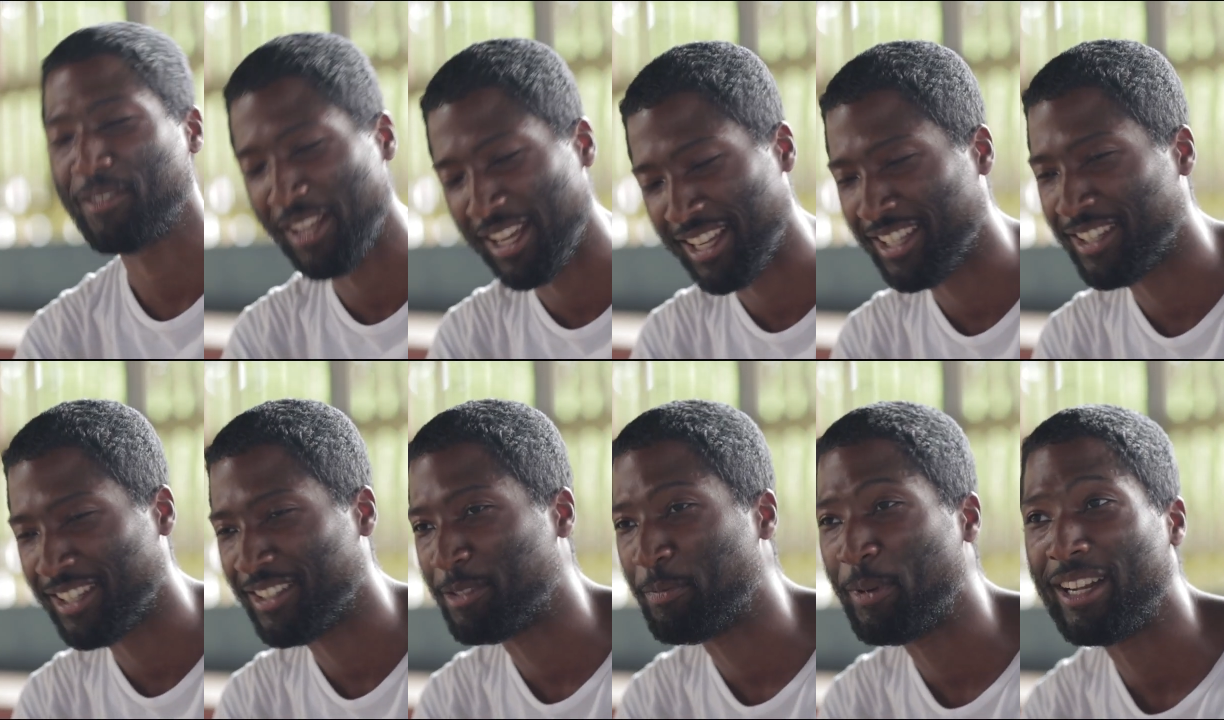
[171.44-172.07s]
Thank you.
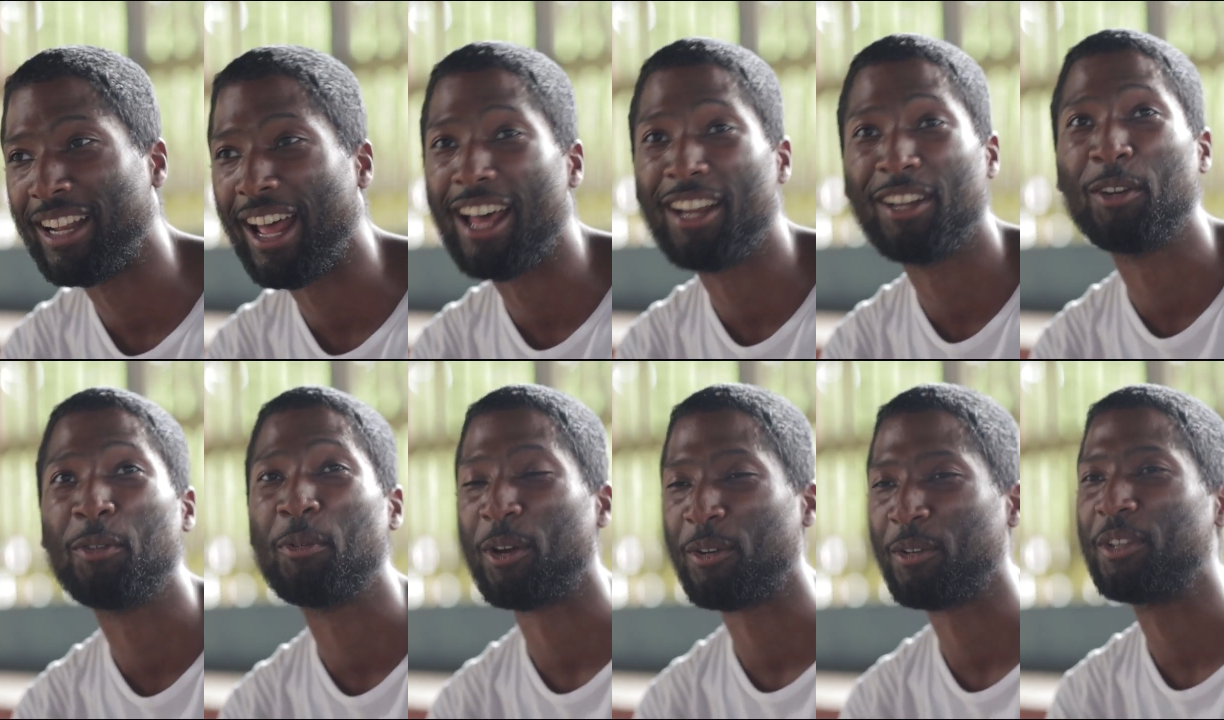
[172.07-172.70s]
It's been an honor
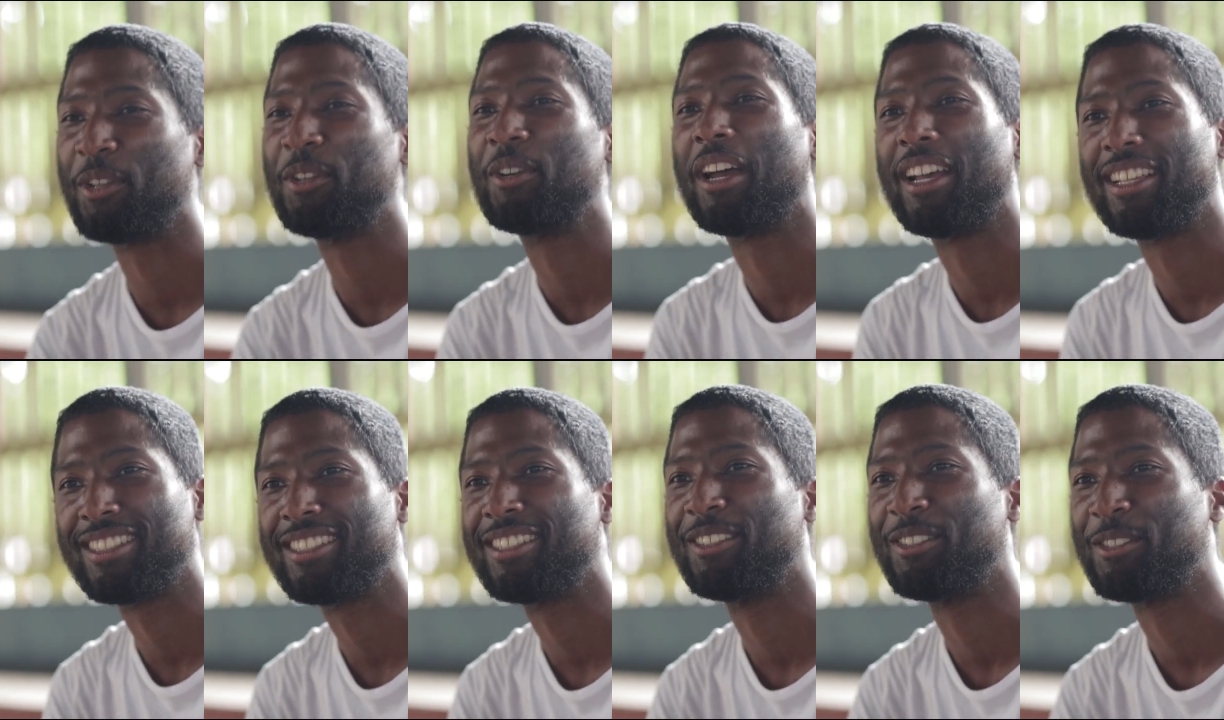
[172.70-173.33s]
to work with you
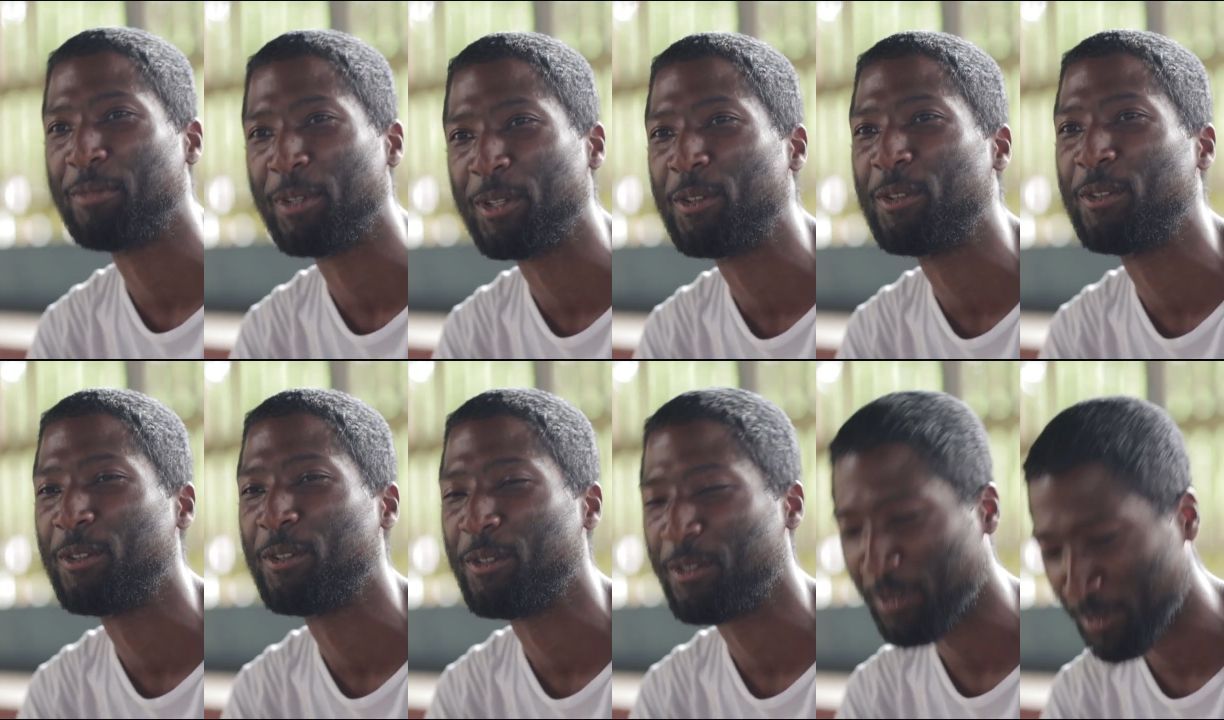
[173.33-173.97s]
guys, too. It's been
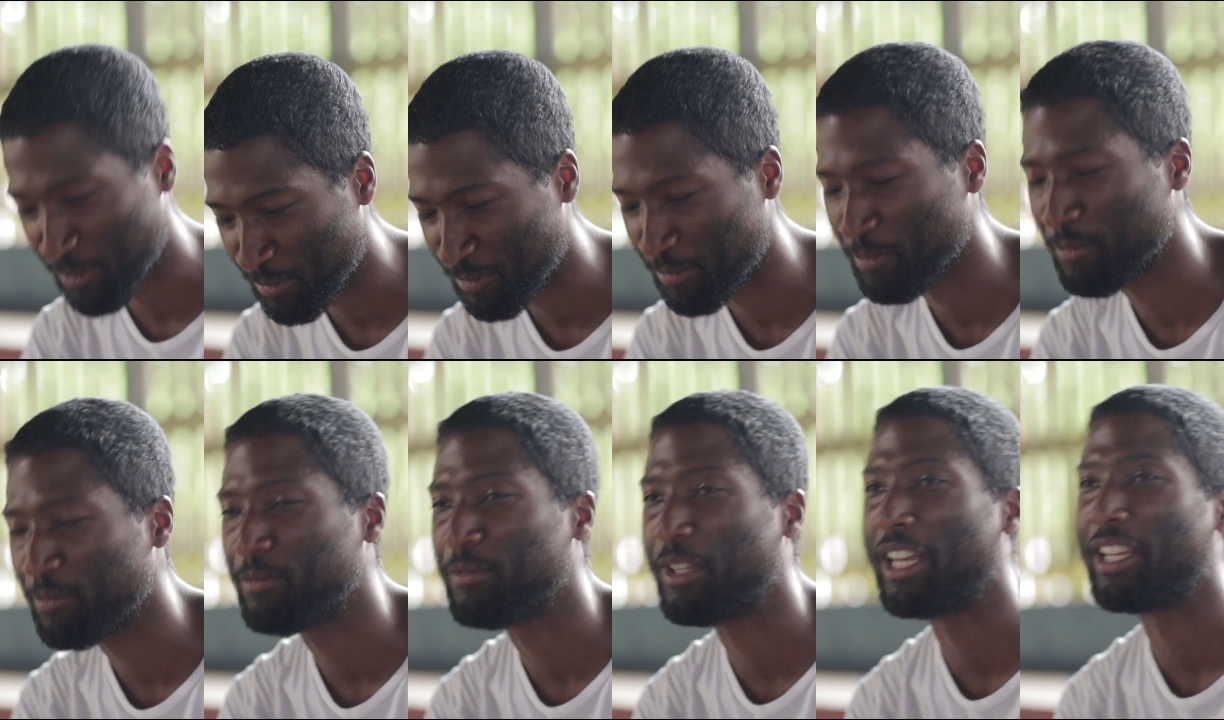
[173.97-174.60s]
cool.
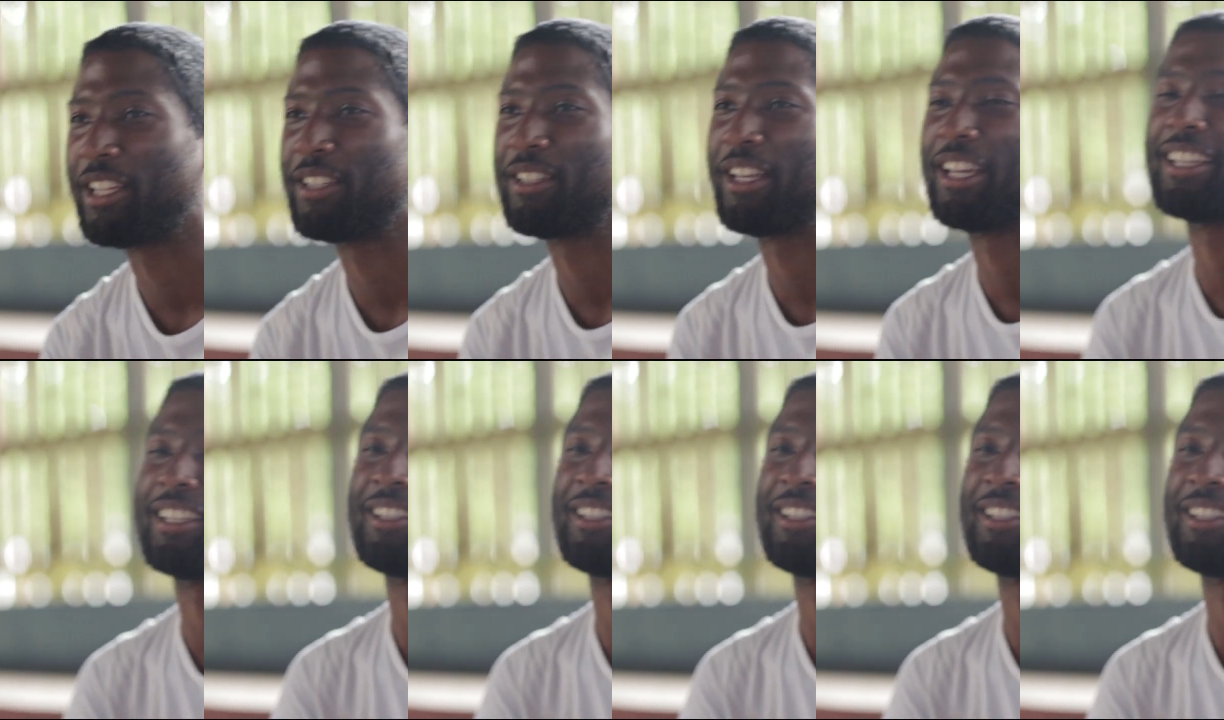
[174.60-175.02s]
Thank you.